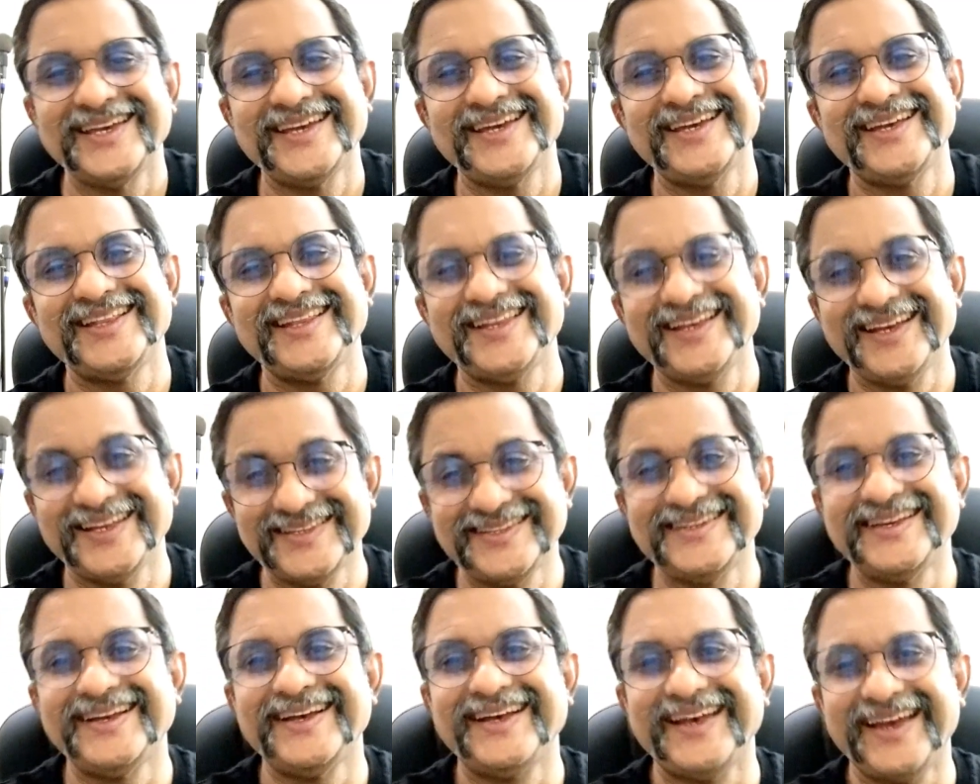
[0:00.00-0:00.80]
There's
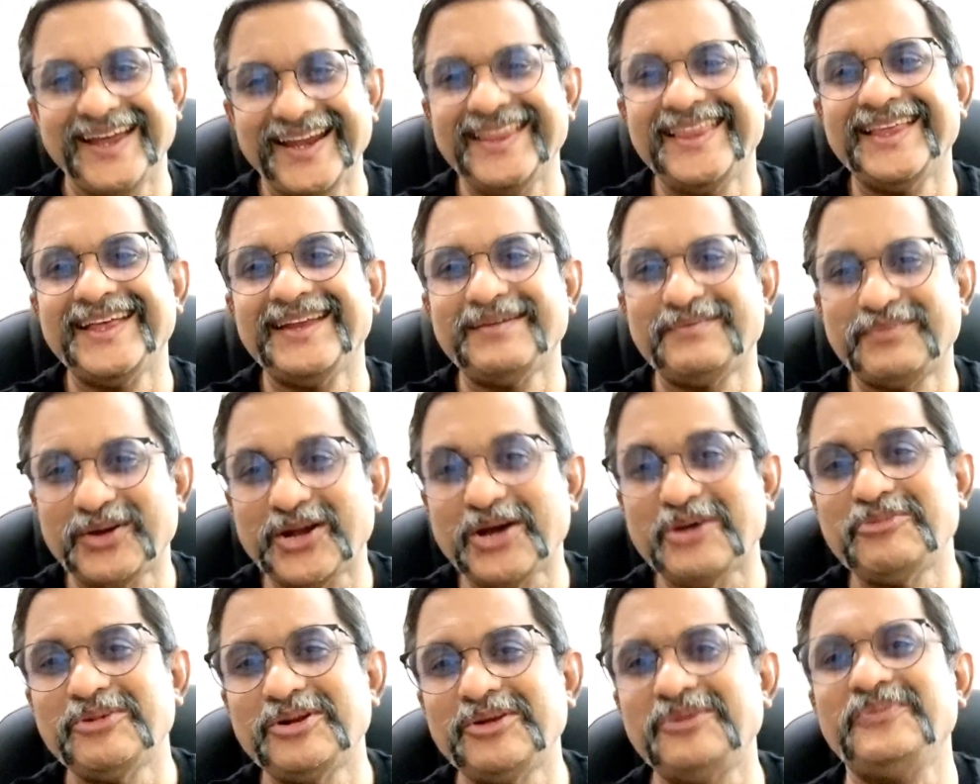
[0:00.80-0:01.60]
another
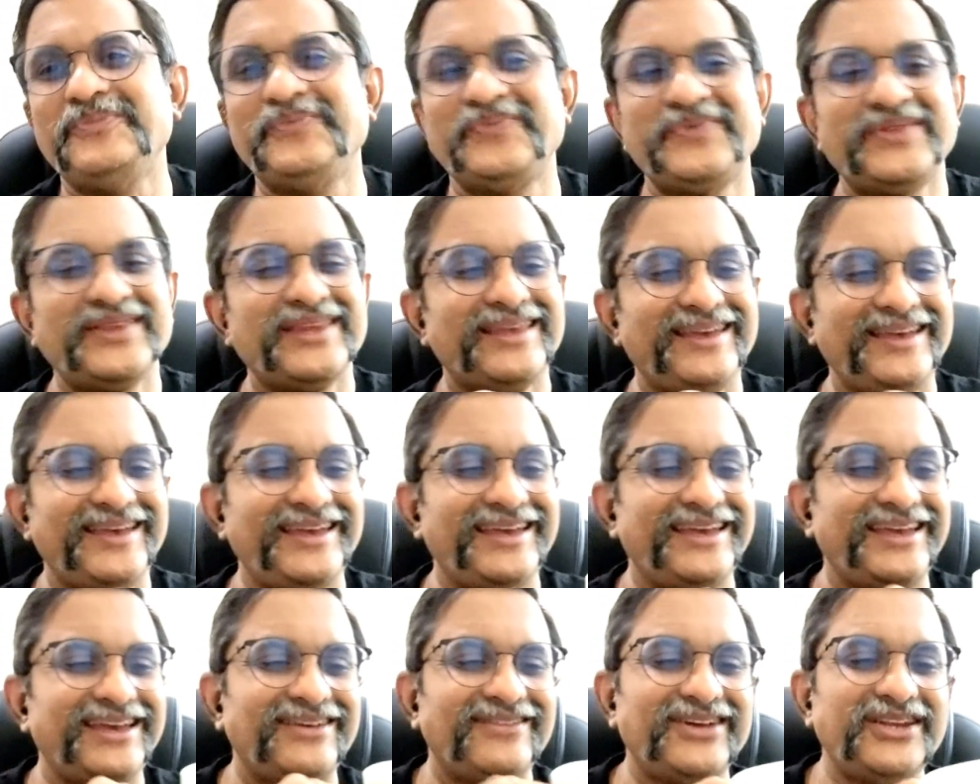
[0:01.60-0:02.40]
problem.
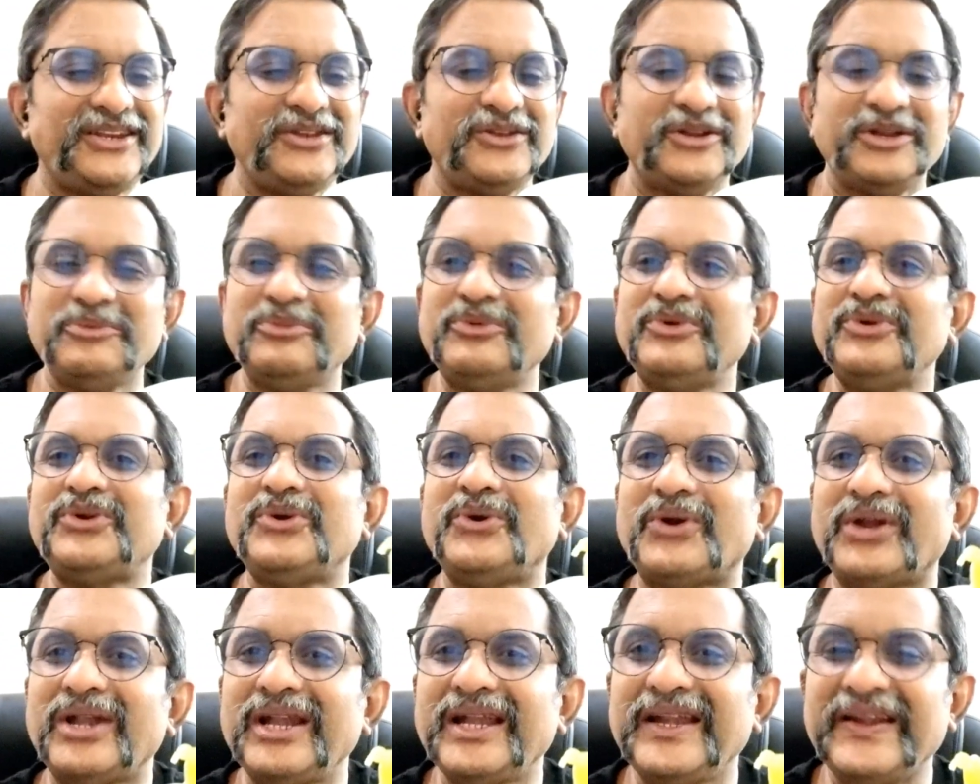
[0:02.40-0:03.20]
When you remove
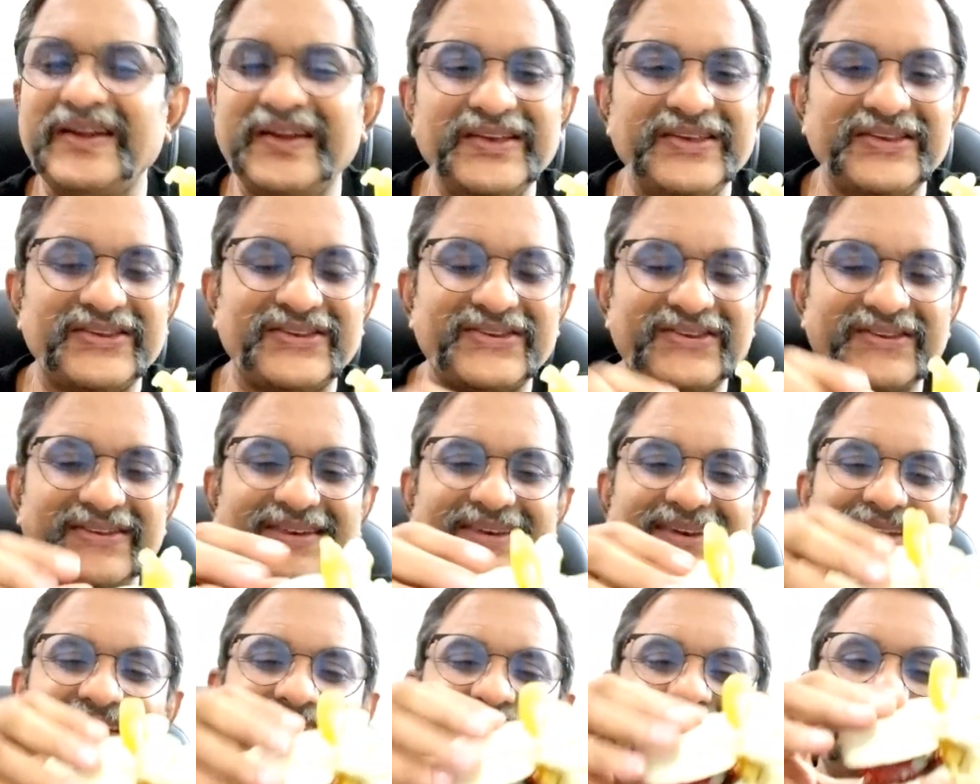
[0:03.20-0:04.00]
totally disc,
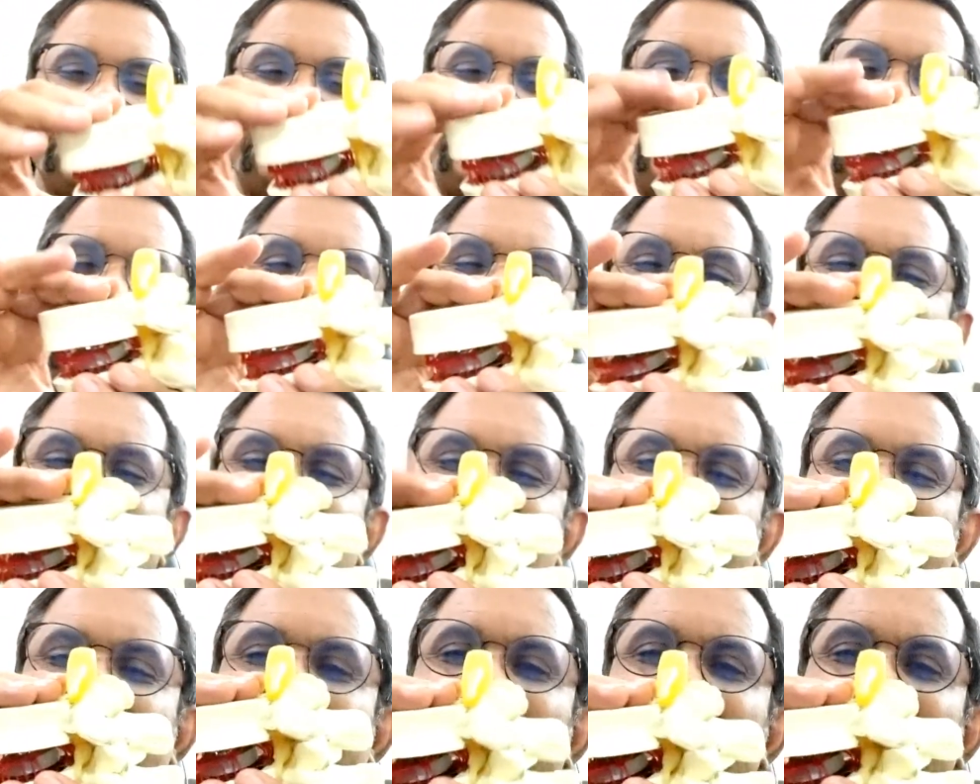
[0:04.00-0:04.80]
there is no
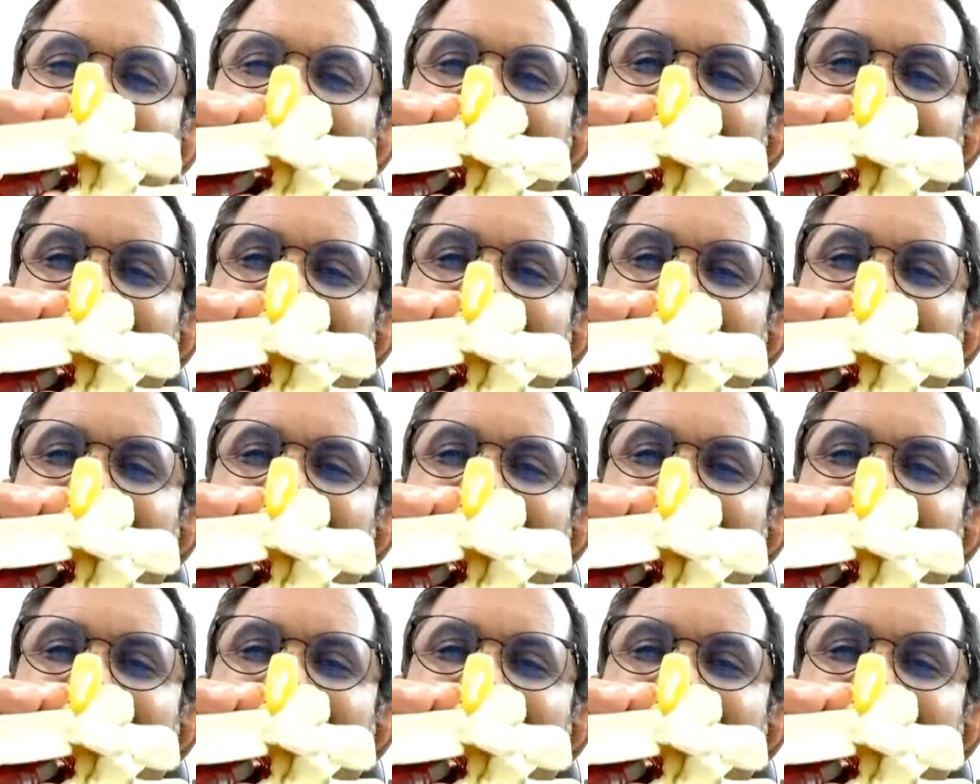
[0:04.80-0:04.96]
support.